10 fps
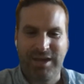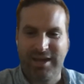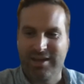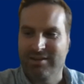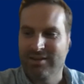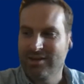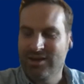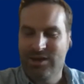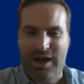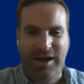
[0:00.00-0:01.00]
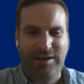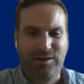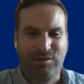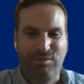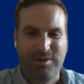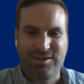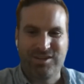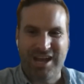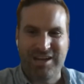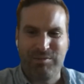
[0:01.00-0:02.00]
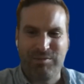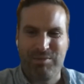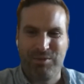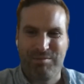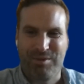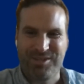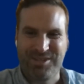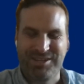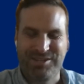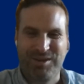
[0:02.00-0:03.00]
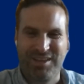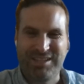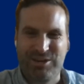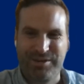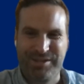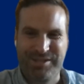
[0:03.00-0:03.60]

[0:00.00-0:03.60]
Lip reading: And I look forward to chatting with people in person as well. That's